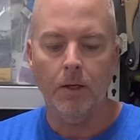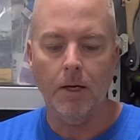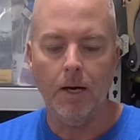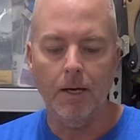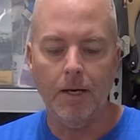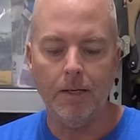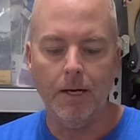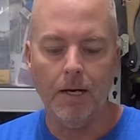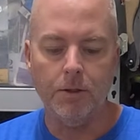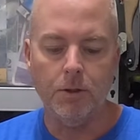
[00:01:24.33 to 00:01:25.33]
I had
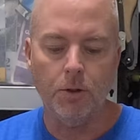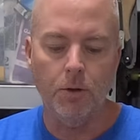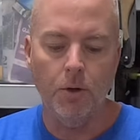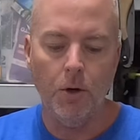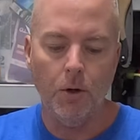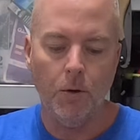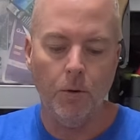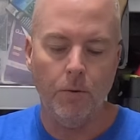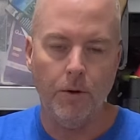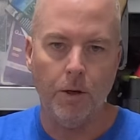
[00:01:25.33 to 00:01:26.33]
gotten to
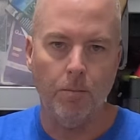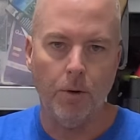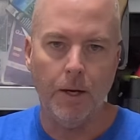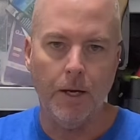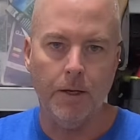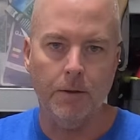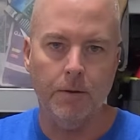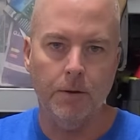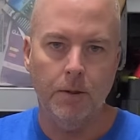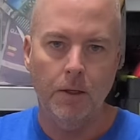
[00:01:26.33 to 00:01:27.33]
know their brand